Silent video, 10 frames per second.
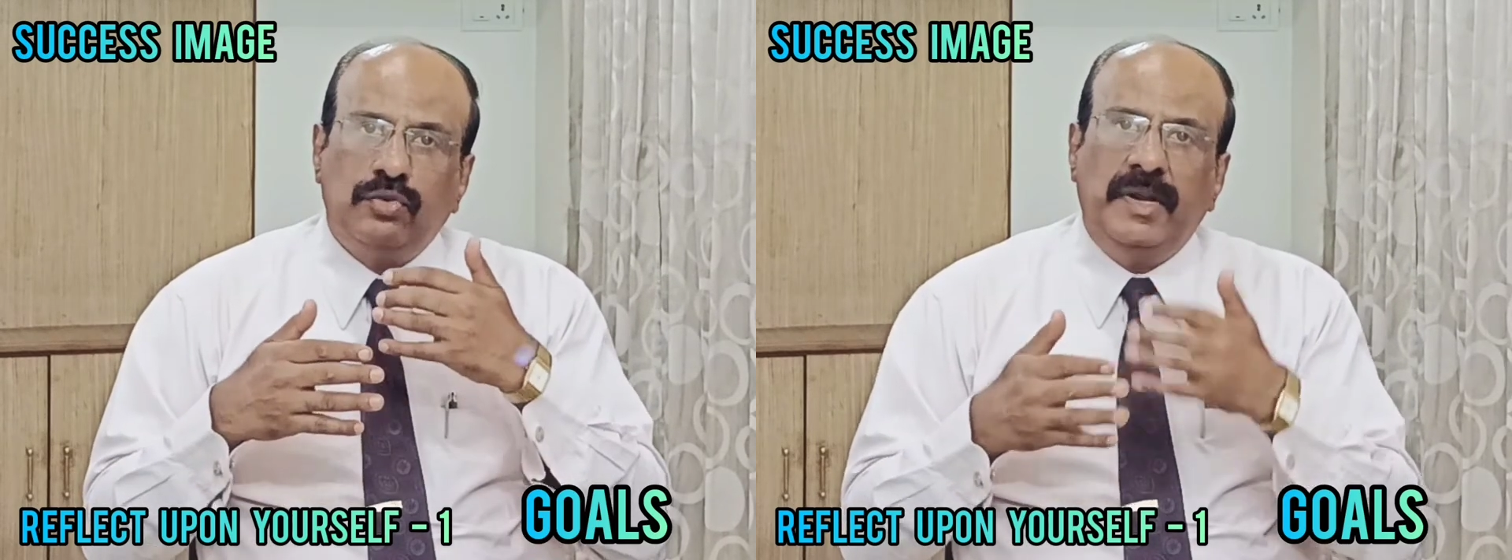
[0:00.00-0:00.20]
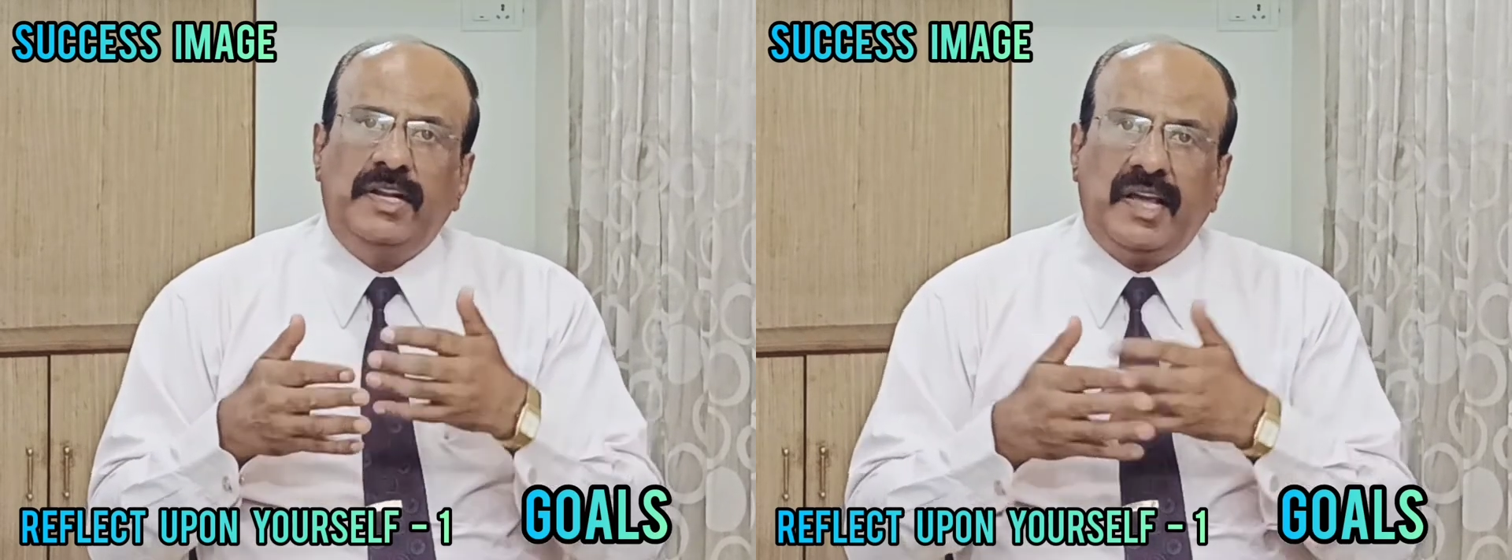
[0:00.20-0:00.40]

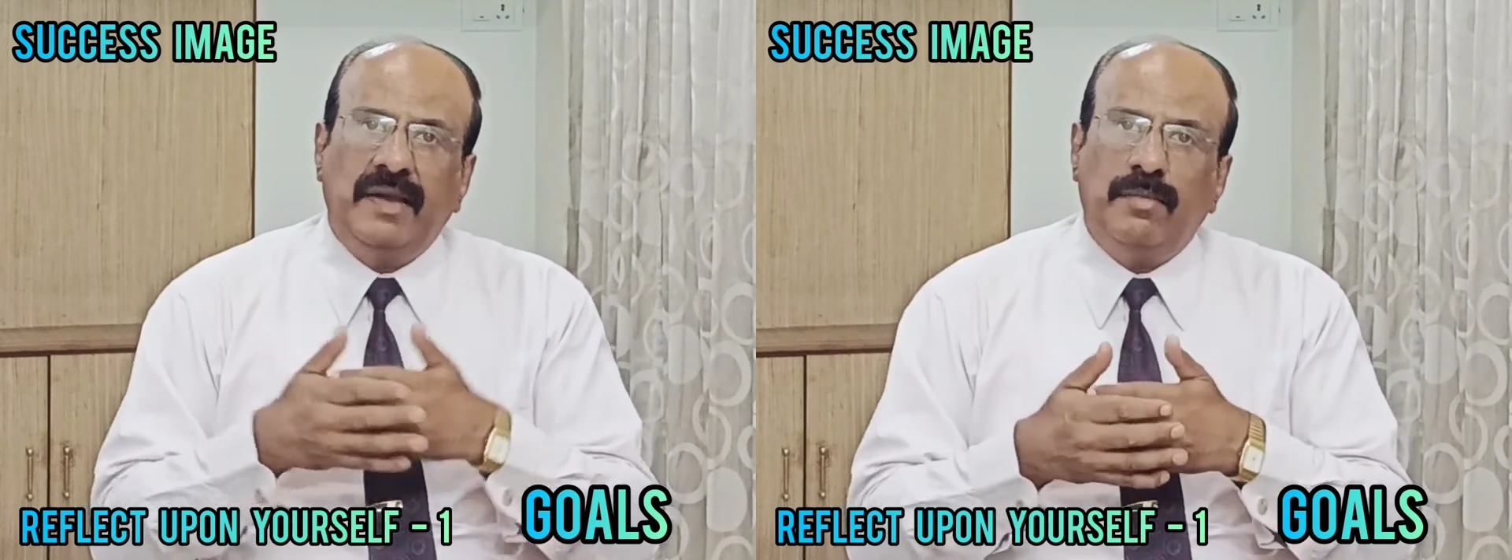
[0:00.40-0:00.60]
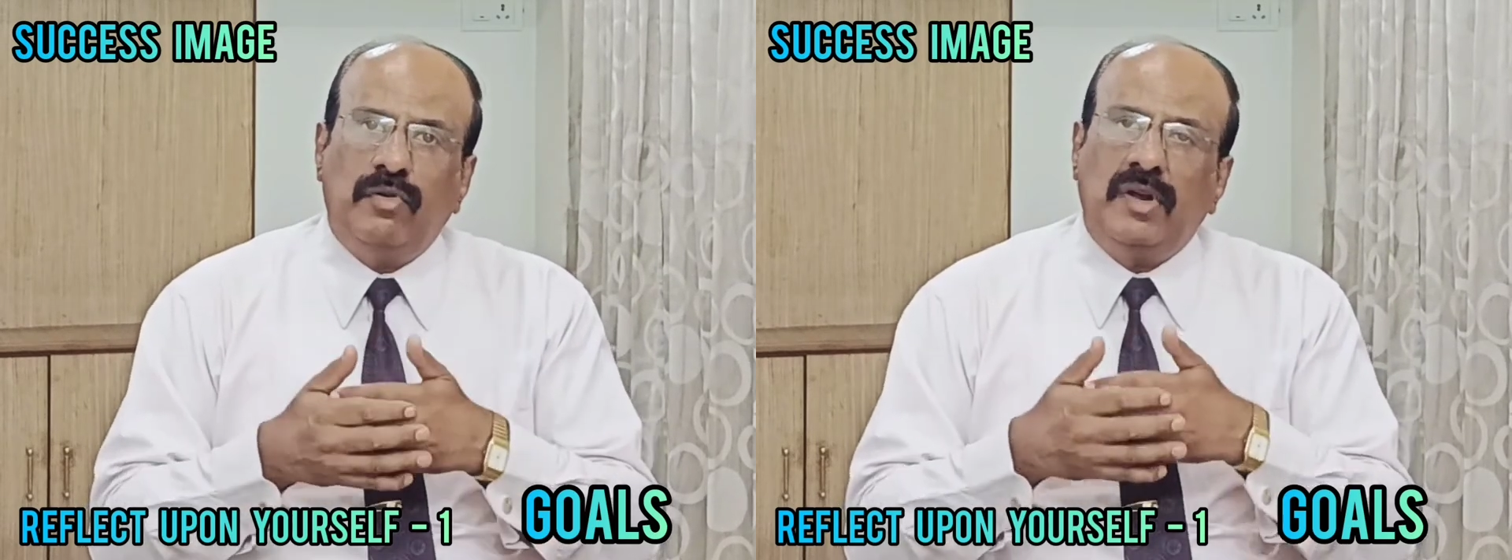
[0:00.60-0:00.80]
to be
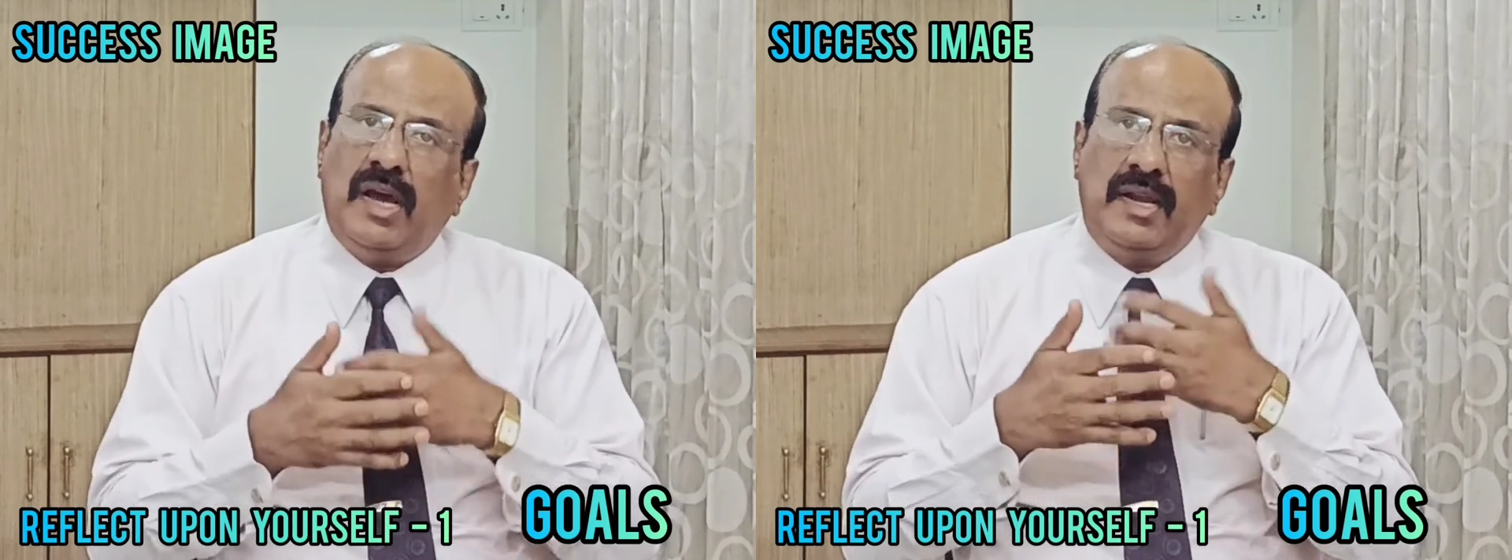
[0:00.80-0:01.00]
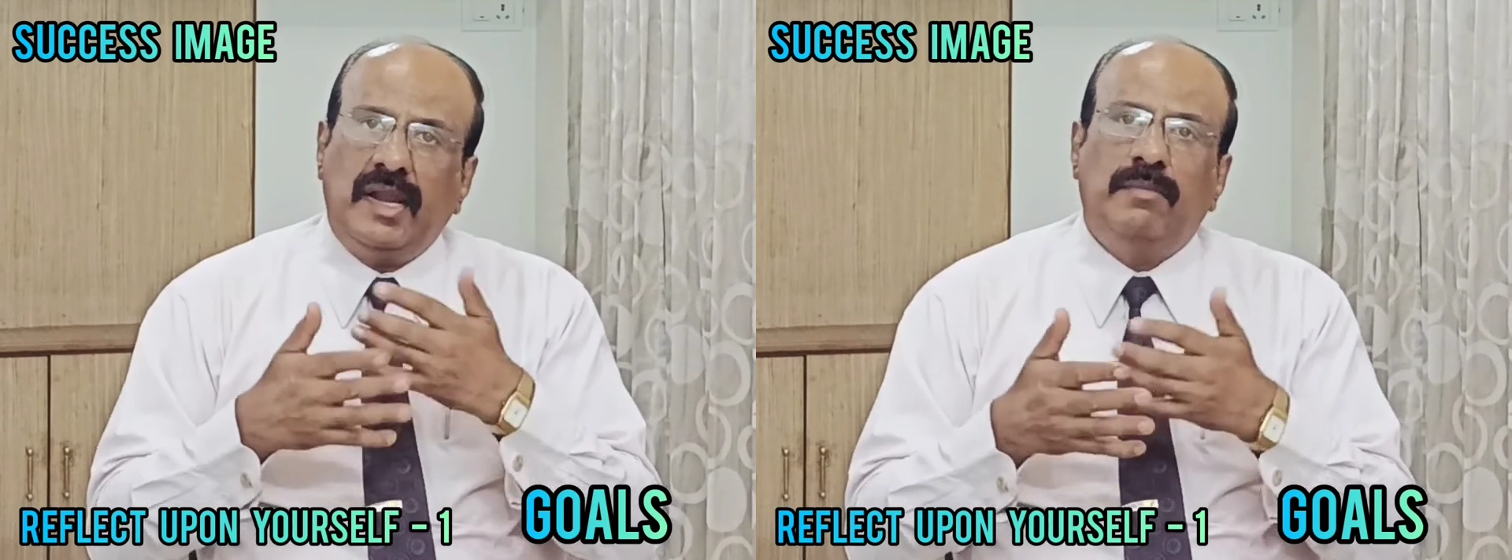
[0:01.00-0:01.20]
time-bound
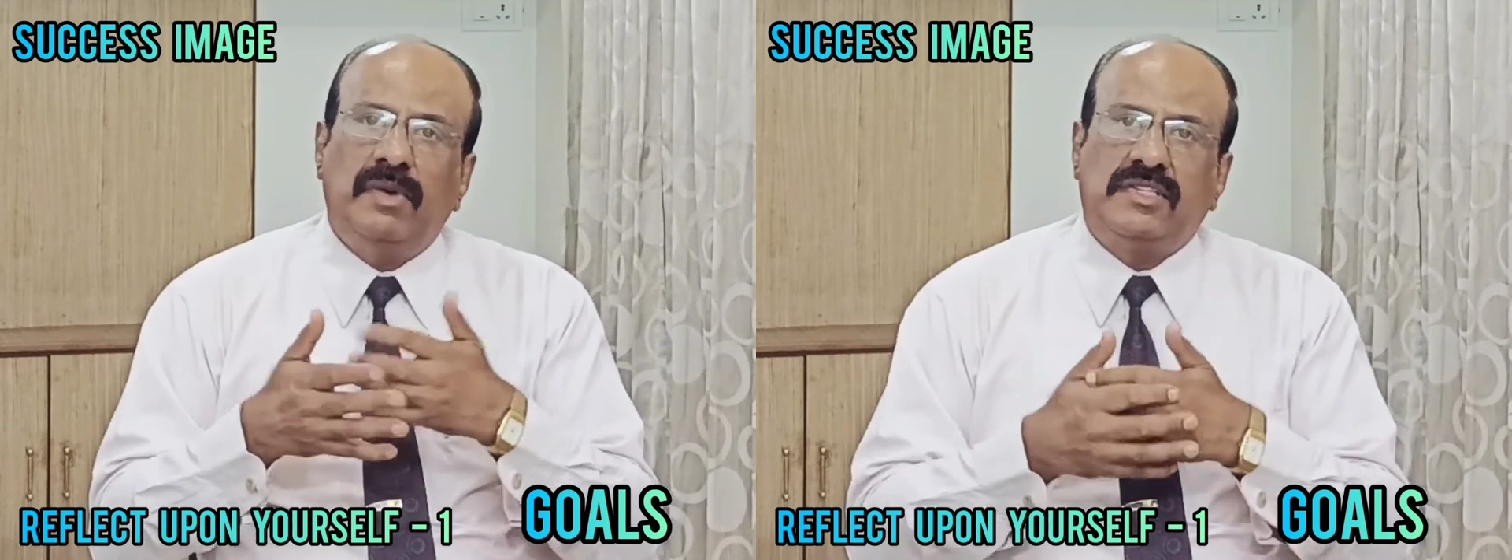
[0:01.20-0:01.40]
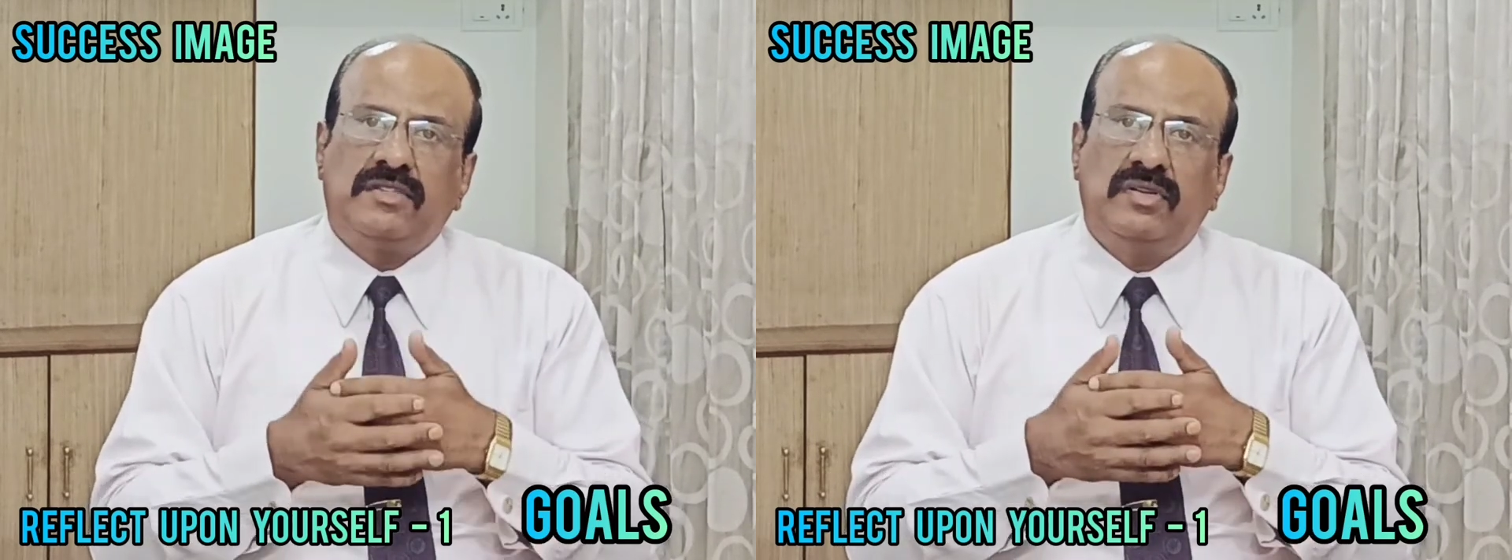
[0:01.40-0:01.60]
are a
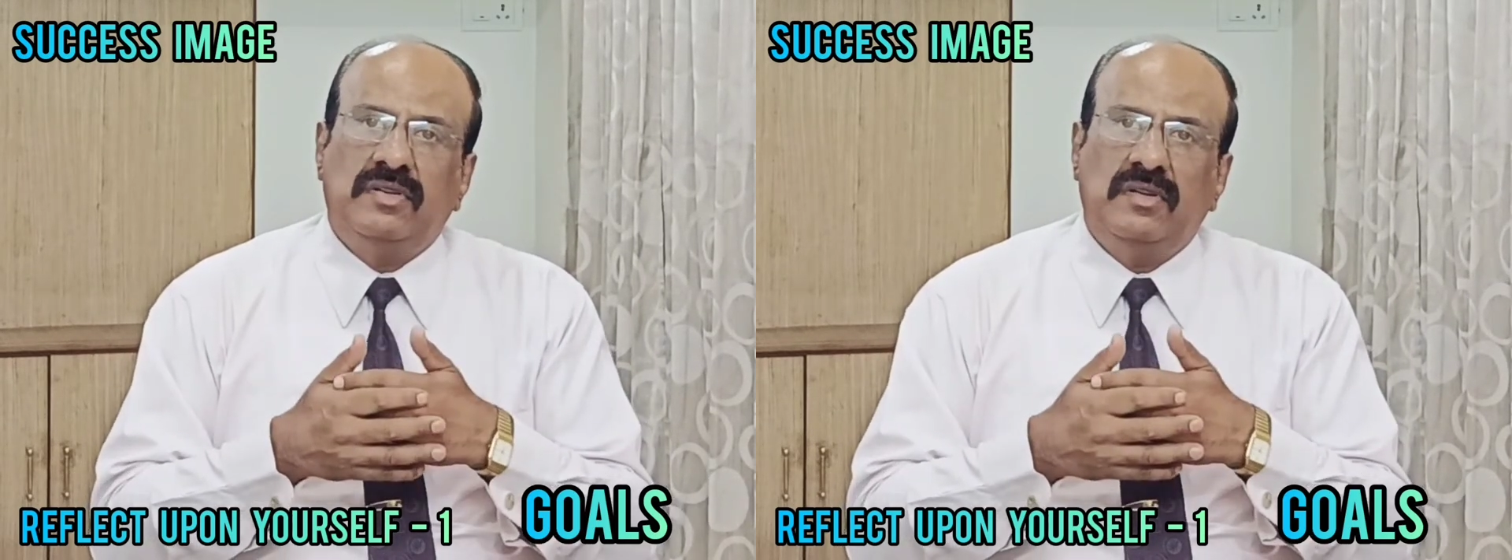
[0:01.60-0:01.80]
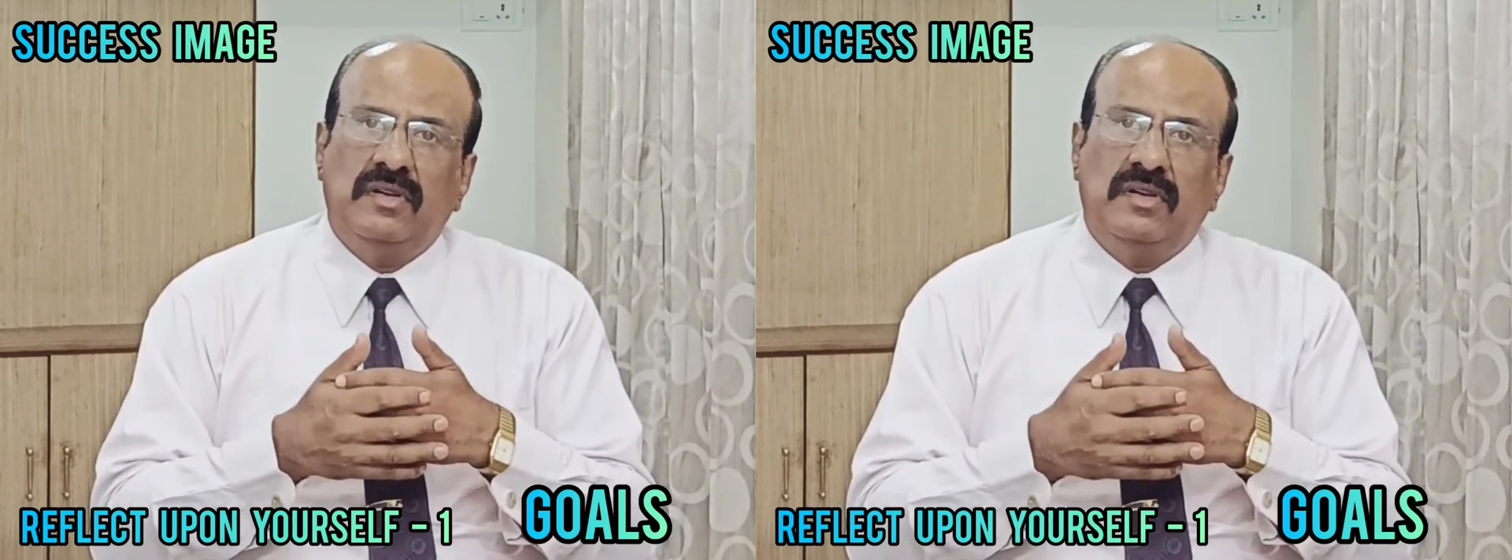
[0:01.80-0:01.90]
must.